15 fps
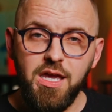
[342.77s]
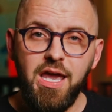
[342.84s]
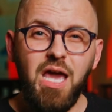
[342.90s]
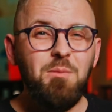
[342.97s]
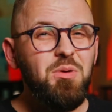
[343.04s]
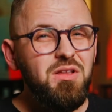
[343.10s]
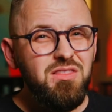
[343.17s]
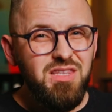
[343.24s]

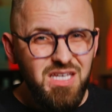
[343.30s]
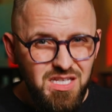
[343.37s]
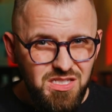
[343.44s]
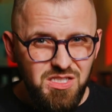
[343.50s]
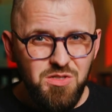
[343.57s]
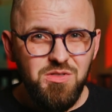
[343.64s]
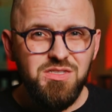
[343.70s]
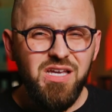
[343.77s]
and put these
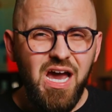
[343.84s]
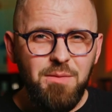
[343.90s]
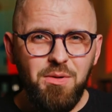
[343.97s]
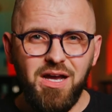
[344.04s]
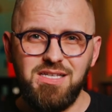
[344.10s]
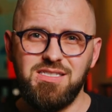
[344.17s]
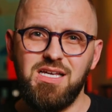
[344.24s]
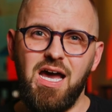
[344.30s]
two side
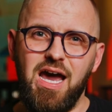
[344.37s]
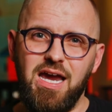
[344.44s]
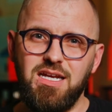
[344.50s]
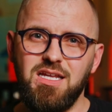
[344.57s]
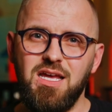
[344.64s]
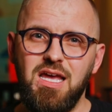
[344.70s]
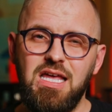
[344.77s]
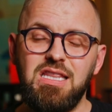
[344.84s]
by side.